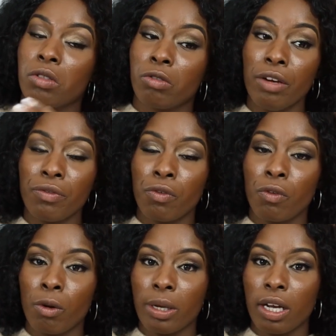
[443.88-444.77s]
grateful
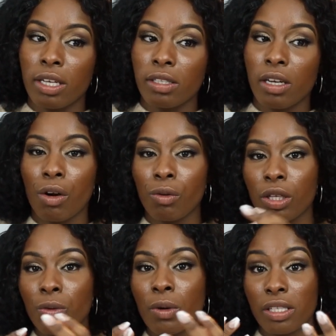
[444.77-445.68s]
for, because not
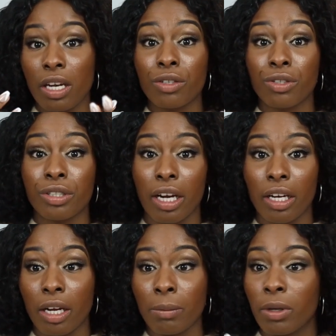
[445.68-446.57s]
only was it
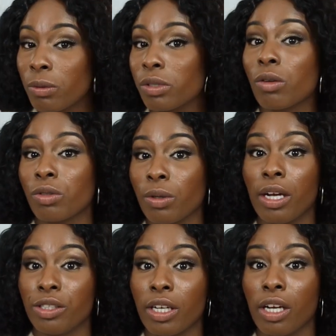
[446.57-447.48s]
entertaining, but it was also
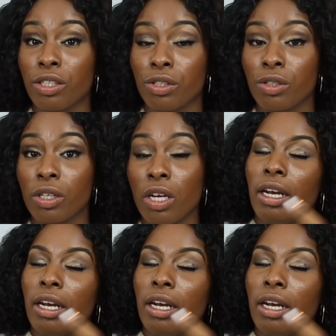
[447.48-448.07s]
educational.